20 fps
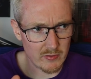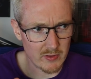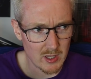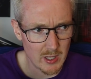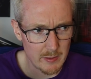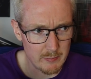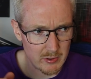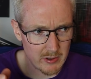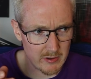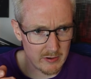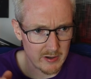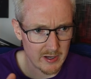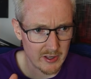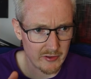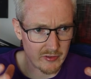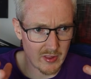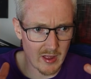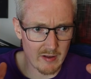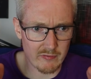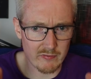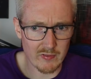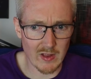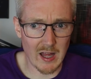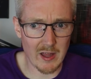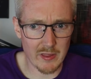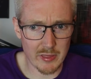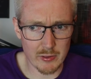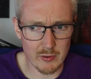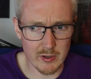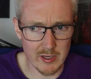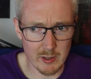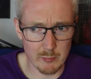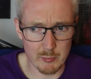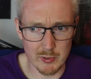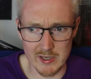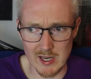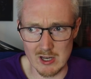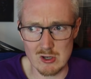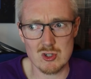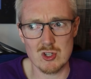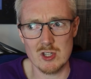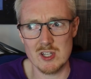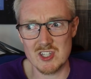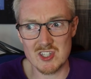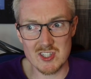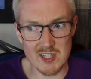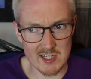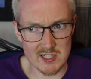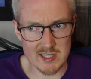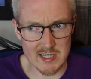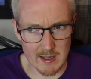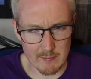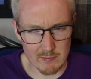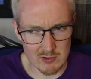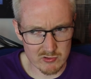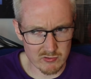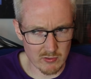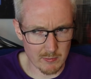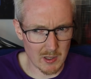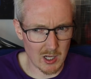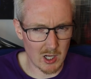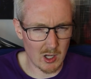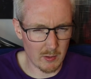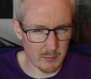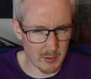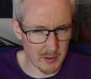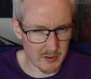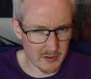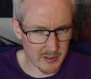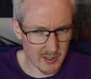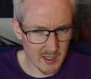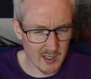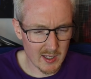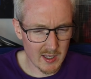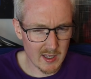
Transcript: the Librarian has that flat 3 and potentially 6 damage from the halberd.